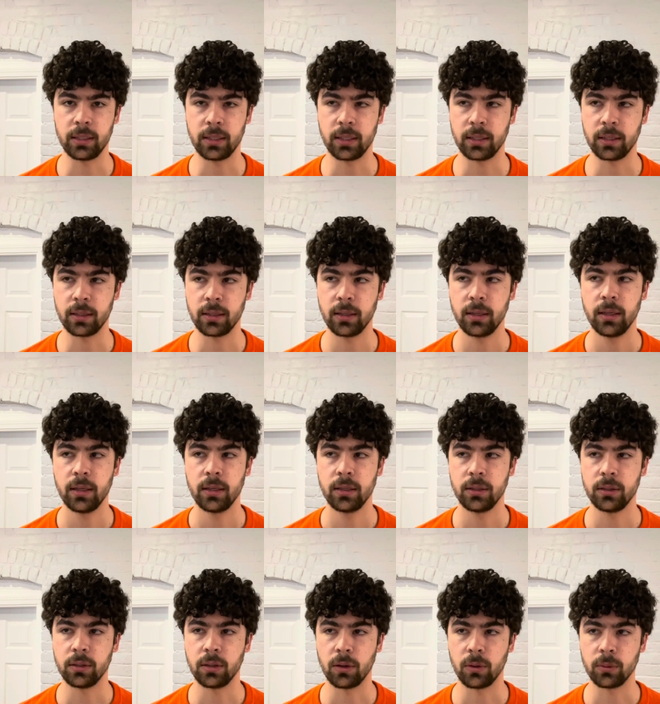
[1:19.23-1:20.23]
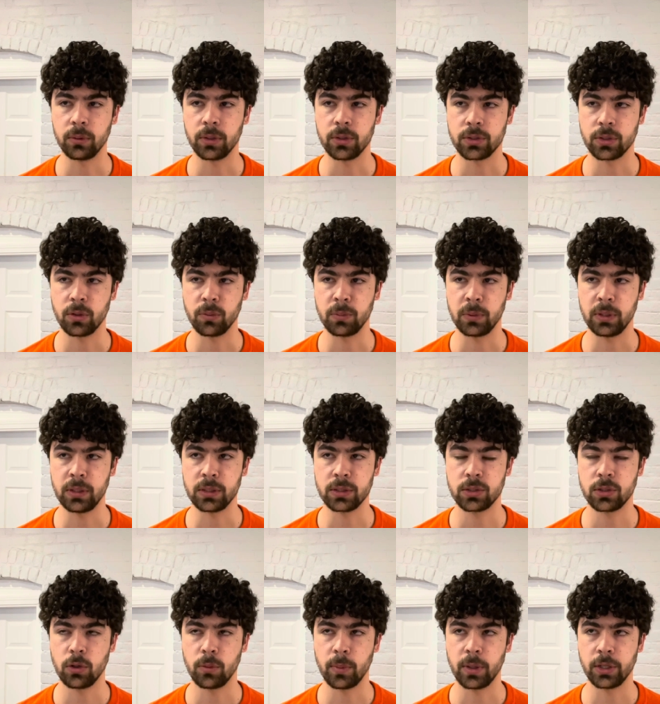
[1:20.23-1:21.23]
And, you know, there's only
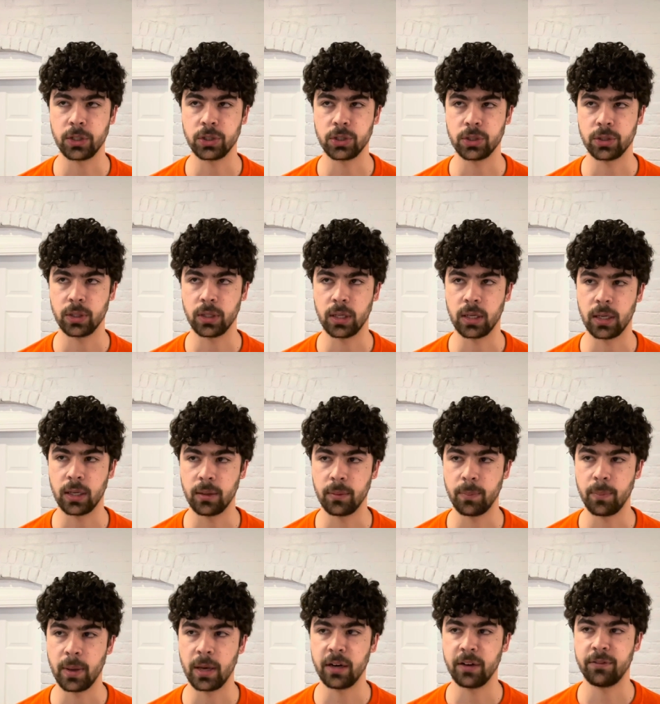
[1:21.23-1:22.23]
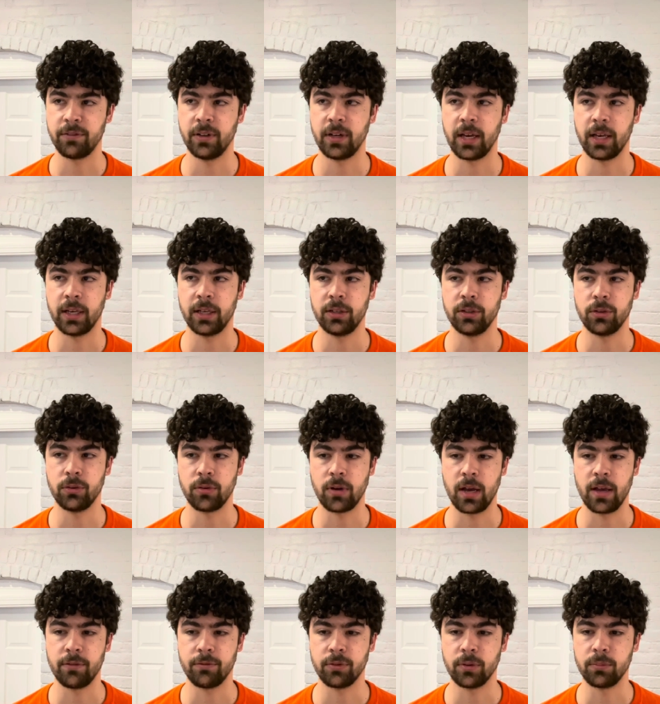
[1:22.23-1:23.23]
so much uh, benefit I can
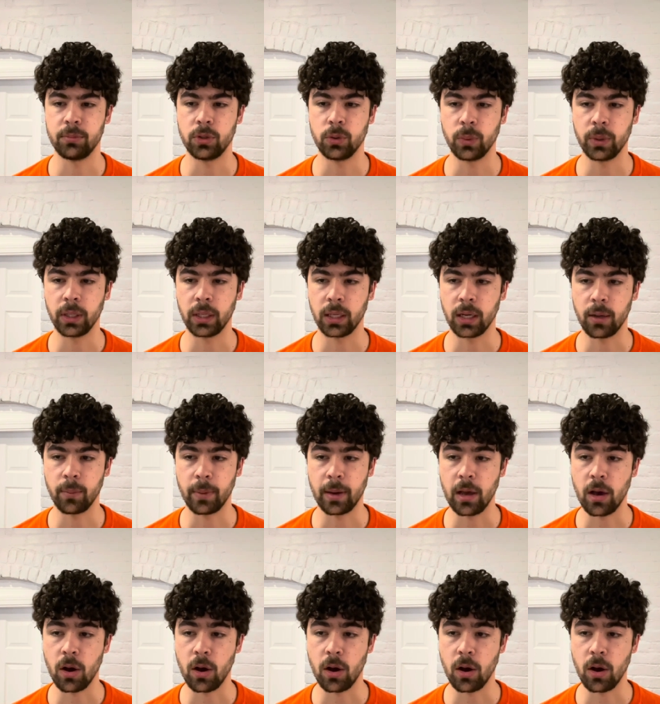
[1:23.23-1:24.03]
derive from doing it on my